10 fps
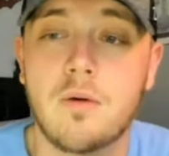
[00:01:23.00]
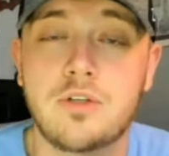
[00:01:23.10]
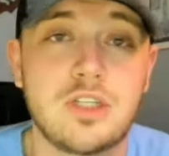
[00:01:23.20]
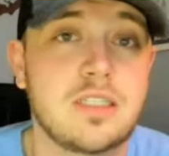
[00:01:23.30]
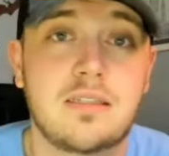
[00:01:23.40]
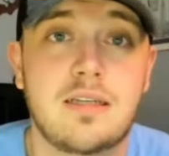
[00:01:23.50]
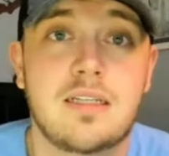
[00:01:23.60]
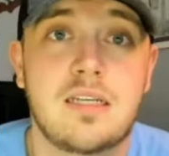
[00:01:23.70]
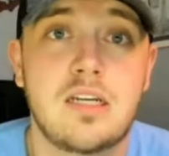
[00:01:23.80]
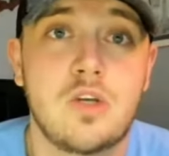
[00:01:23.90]
just
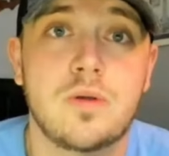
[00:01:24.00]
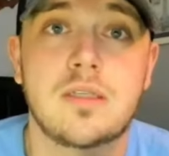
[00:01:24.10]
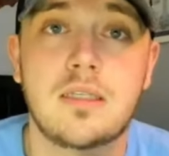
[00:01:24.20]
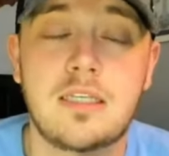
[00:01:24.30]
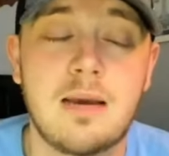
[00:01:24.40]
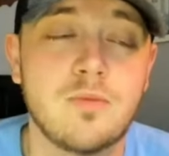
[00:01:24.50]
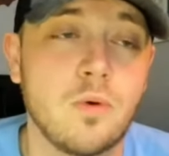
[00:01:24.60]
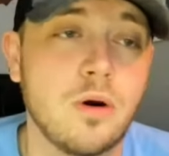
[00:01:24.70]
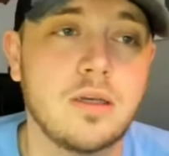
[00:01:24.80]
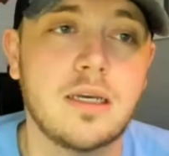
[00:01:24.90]
continuously kept
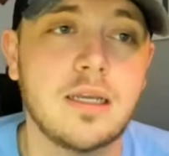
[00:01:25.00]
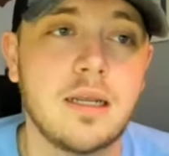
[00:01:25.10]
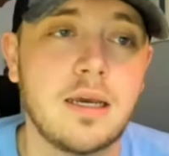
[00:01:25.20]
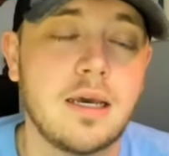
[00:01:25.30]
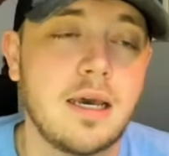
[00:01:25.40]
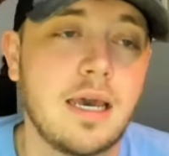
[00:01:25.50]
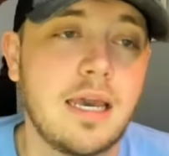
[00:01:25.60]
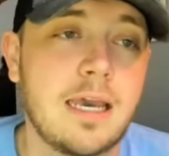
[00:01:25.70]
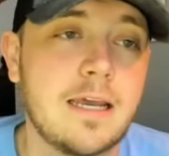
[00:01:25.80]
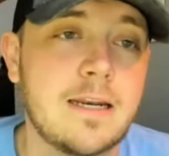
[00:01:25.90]
working.
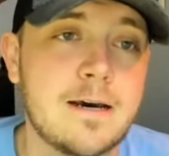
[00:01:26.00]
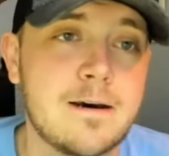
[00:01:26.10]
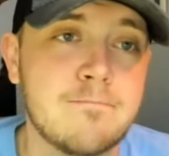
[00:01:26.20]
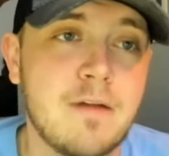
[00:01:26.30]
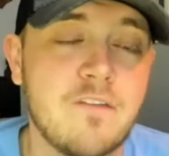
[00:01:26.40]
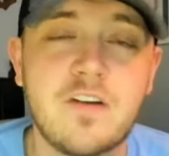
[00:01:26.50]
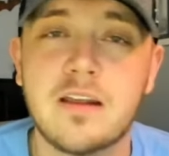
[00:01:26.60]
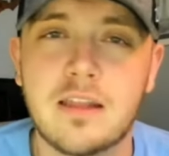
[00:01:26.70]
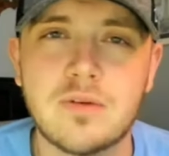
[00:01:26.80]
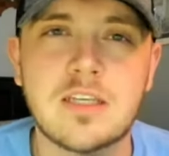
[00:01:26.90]
And I felt
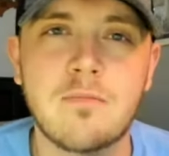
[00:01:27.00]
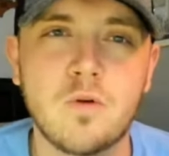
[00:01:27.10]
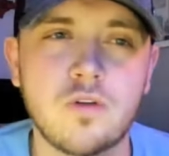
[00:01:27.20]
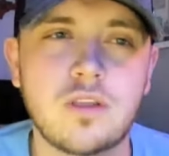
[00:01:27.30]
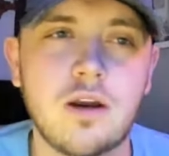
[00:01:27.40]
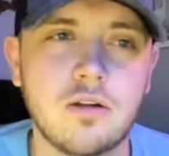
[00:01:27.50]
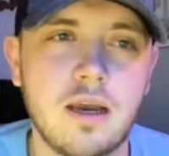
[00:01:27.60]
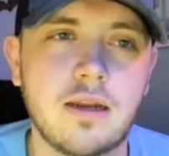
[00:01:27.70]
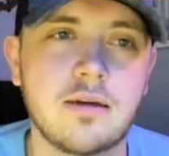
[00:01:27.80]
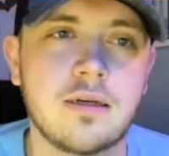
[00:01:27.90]
like that was something North
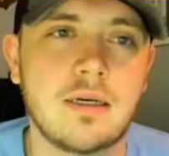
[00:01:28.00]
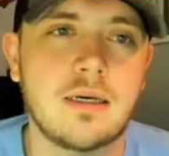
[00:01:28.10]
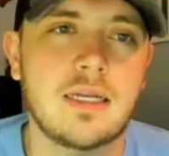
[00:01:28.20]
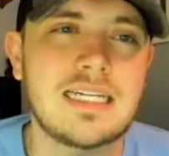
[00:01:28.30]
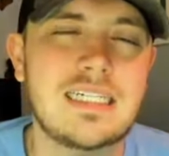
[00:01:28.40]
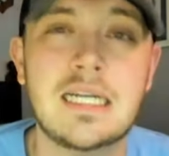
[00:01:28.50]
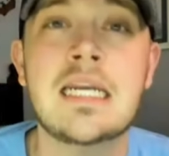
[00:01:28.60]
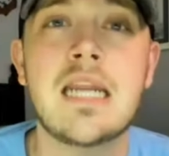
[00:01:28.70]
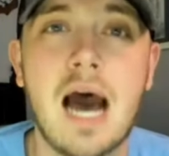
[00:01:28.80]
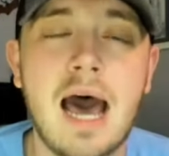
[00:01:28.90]
Carolina did
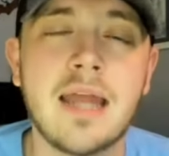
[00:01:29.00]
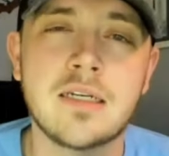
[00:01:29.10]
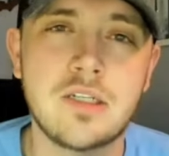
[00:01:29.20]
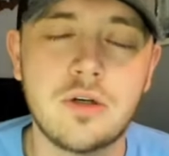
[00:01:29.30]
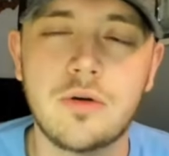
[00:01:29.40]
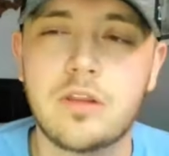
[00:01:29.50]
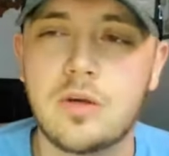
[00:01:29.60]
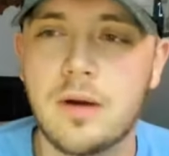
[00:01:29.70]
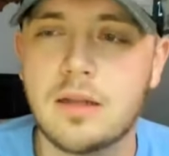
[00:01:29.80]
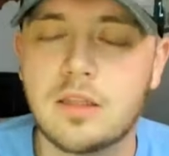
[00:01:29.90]
not do
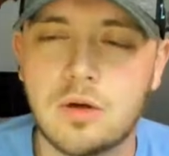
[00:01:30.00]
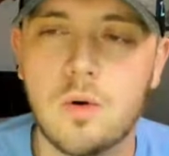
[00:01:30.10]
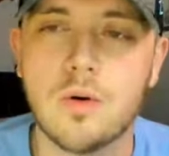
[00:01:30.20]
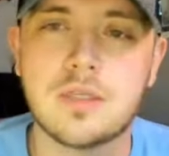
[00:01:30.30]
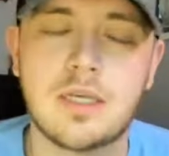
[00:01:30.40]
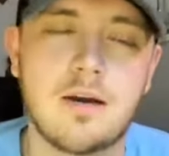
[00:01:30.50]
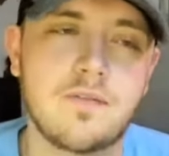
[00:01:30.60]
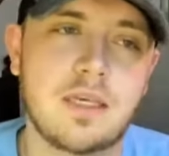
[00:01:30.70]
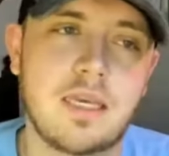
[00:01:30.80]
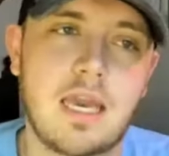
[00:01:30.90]
throughout the course
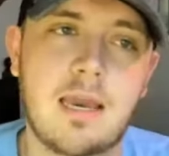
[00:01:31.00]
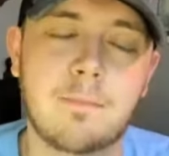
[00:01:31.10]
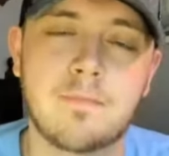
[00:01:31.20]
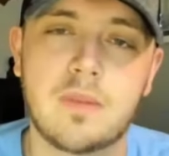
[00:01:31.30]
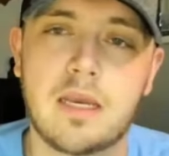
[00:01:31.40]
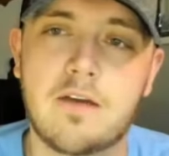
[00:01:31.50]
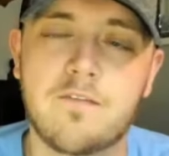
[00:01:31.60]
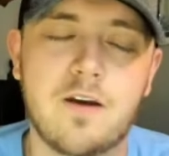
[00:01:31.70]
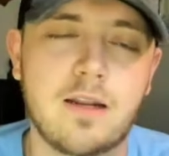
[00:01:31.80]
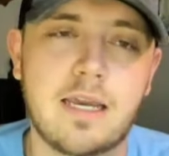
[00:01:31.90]
of the game. I
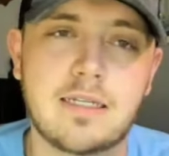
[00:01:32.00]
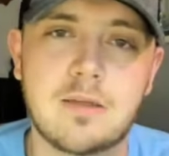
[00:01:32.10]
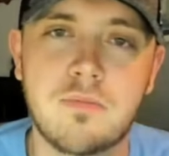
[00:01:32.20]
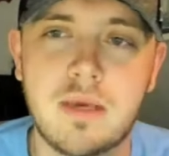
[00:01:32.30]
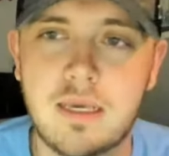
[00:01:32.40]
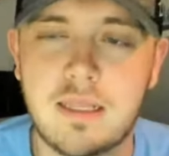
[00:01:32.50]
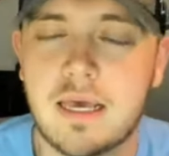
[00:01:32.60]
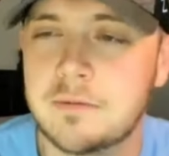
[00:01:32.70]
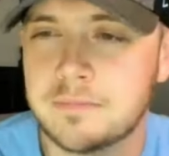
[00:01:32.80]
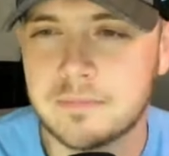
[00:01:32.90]
felt like to me that